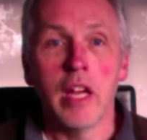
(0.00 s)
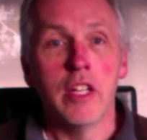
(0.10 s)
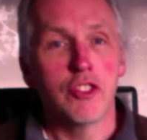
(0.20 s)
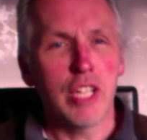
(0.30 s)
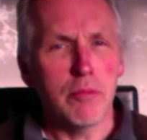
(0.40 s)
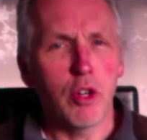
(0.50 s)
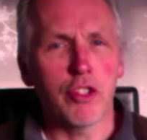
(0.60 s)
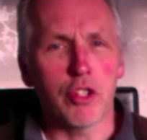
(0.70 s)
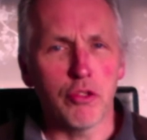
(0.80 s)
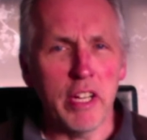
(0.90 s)
Shamrock's a
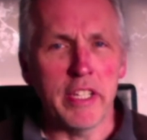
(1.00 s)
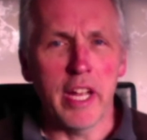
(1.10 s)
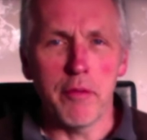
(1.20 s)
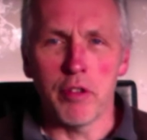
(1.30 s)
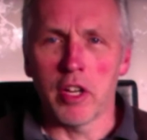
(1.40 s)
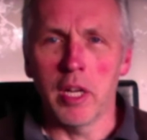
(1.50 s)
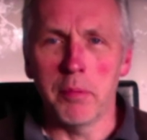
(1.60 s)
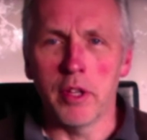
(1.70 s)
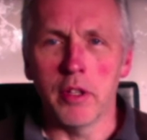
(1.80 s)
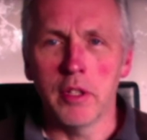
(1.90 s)
great name for a club, though.
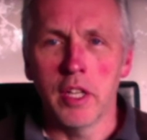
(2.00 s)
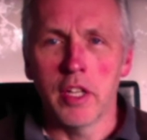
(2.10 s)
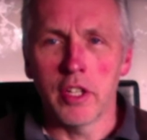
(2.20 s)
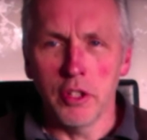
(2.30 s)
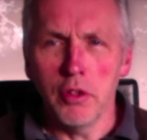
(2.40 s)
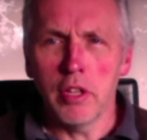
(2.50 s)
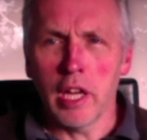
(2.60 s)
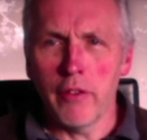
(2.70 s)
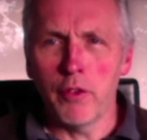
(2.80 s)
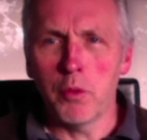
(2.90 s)
Can you think
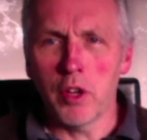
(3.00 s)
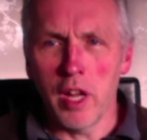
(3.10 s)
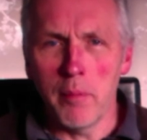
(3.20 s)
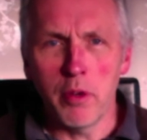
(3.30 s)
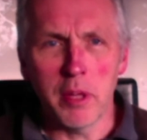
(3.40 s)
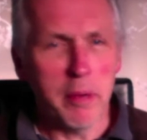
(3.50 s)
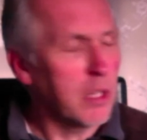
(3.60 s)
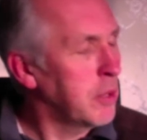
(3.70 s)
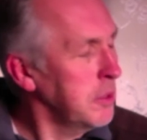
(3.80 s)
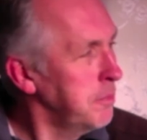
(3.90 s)
of a club with a better one?